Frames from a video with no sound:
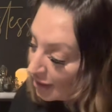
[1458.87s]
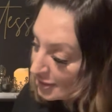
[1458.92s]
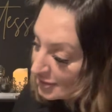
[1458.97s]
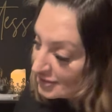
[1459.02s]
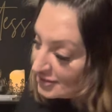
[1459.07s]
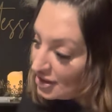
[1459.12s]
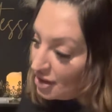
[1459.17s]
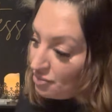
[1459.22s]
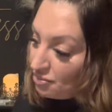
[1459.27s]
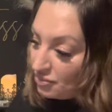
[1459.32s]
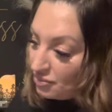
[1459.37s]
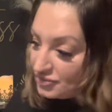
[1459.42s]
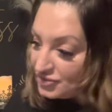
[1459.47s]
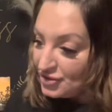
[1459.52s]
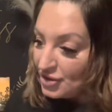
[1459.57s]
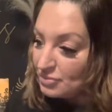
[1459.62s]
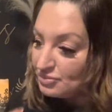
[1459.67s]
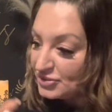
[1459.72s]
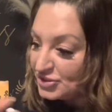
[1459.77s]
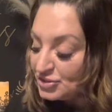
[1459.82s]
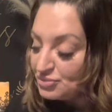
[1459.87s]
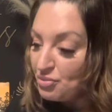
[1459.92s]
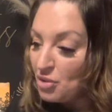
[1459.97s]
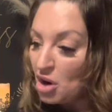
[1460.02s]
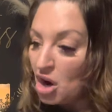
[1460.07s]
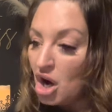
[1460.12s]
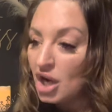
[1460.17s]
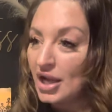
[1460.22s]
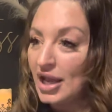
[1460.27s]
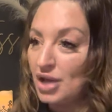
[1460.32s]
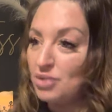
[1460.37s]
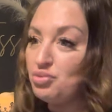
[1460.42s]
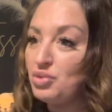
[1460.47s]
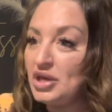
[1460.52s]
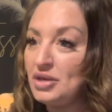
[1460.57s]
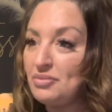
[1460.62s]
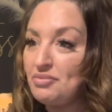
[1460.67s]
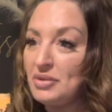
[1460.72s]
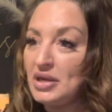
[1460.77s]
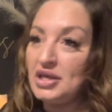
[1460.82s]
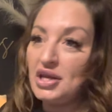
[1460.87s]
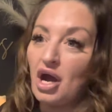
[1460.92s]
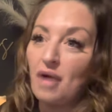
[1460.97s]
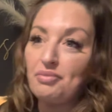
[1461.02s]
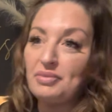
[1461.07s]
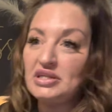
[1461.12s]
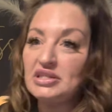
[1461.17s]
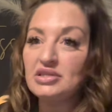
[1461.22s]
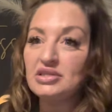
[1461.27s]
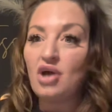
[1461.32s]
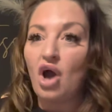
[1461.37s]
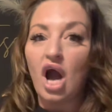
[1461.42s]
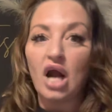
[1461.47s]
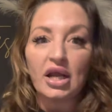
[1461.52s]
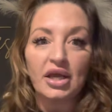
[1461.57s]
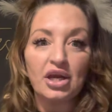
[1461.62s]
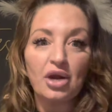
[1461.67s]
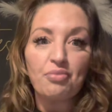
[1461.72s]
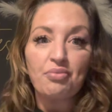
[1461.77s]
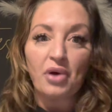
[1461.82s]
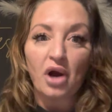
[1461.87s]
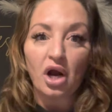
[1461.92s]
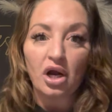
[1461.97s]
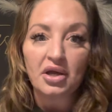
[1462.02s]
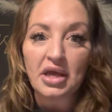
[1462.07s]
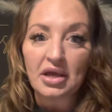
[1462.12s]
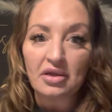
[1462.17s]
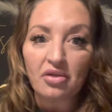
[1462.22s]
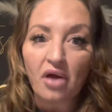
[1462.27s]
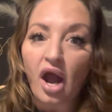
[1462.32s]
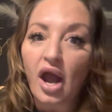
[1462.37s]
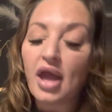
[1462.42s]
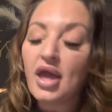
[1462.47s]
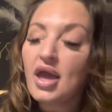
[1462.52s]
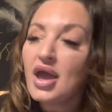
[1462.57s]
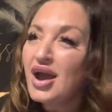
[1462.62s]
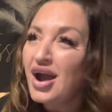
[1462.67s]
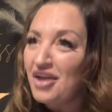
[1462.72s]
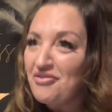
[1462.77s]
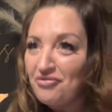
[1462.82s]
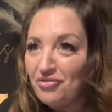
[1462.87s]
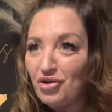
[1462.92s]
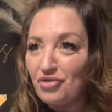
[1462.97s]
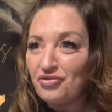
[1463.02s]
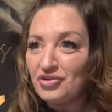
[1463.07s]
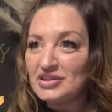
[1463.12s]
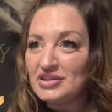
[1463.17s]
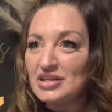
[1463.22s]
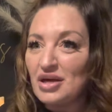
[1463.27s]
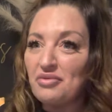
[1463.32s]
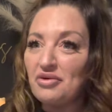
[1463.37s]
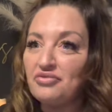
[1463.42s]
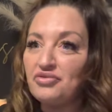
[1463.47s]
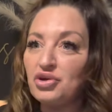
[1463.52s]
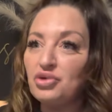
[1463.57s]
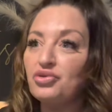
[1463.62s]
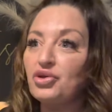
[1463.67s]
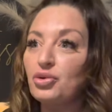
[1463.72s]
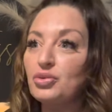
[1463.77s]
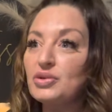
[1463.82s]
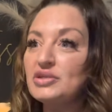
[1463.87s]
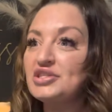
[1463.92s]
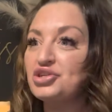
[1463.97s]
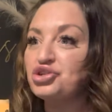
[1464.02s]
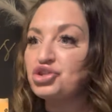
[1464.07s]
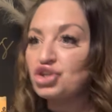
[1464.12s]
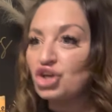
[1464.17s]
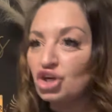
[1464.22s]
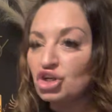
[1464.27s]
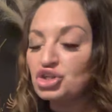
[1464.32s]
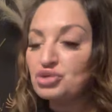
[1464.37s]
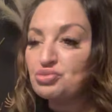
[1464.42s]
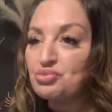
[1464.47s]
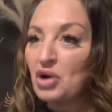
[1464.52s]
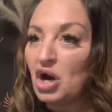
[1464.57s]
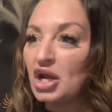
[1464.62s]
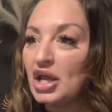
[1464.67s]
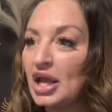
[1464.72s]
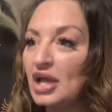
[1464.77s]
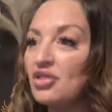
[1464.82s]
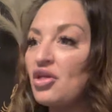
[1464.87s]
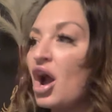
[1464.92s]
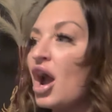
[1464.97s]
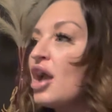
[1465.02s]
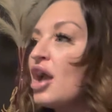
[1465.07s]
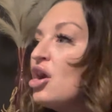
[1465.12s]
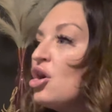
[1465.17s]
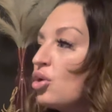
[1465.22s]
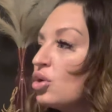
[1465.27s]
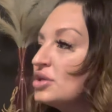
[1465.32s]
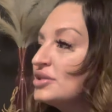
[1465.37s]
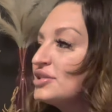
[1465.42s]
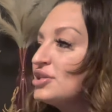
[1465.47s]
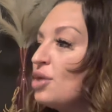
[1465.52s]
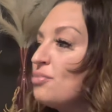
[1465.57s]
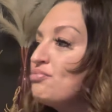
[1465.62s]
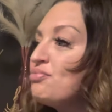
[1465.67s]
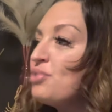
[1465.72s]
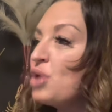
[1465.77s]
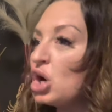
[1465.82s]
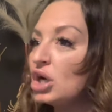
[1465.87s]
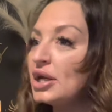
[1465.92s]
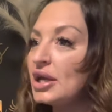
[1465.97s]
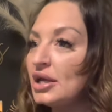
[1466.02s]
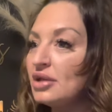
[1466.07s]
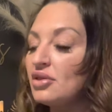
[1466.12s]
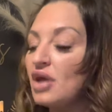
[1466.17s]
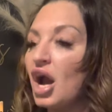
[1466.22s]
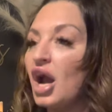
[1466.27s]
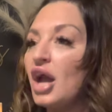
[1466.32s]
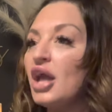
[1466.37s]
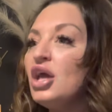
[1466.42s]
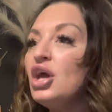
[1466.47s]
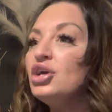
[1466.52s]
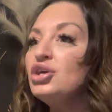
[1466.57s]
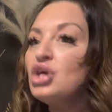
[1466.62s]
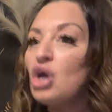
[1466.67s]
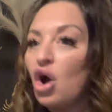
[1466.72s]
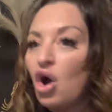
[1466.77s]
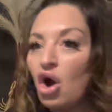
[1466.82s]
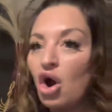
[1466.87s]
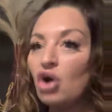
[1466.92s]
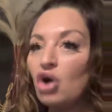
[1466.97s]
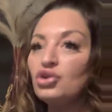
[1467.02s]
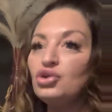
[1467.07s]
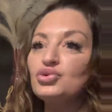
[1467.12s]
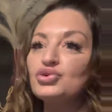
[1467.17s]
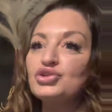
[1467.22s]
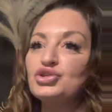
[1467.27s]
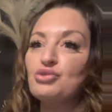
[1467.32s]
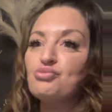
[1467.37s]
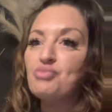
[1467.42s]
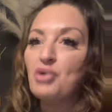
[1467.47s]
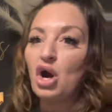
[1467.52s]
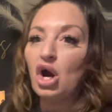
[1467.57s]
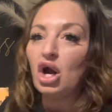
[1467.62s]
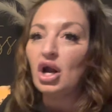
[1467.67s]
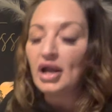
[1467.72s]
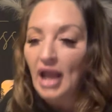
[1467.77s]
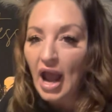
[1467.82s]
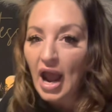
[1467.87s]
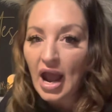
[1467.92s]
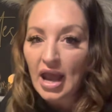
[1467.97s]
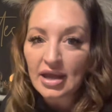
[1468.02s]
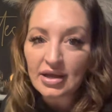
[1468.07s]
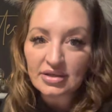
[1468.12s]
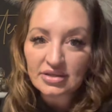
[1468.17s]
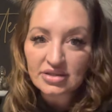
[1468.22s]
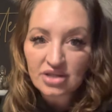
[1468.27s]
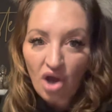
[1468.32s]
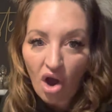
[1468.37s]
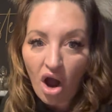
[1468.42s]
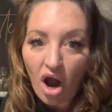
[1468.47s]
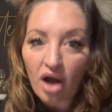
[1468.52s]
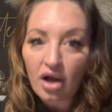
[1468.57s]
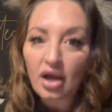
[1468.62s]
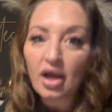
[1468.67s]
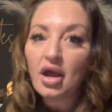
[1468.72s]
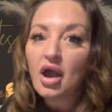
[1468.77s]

Some, some small, can we meet up and talk in a parking lot? I feel for some of you, there was a church parking lot or some parking lot you all used to park at and talk.